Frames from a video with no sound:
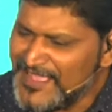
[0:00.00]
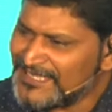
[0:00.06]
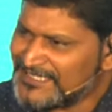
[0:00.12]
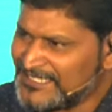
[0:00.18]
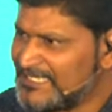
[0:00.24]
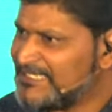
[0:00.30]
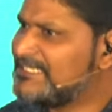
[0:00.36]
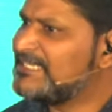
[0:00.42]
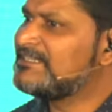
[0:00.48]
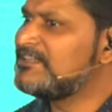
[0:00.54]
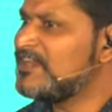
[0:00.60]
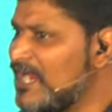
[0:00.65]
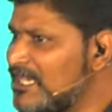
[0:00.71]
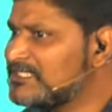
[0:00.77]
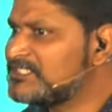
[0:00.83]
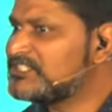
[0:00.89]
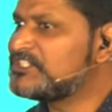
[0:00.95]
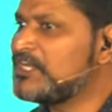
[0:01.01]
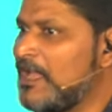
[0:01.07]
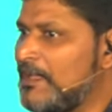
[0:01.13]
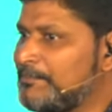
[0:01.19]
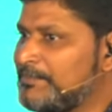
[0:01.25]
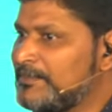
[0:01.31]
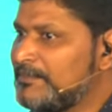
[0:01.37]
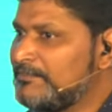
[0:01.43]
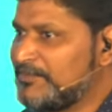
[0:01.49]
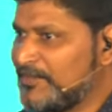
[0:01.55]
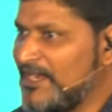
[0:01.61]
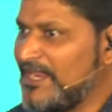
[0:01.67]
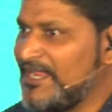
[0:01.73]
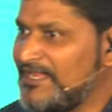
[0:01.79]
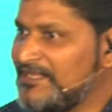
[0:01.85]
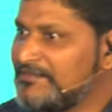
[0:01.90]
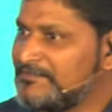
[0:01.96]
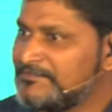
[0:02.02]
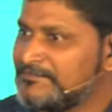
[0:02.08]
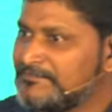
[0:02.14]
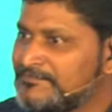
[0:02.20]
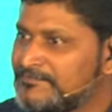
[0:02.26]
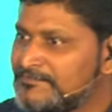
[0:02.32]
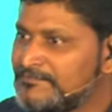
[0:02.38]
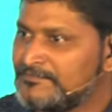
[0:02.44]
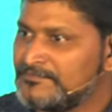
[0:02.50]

In fact, he did not stop praying.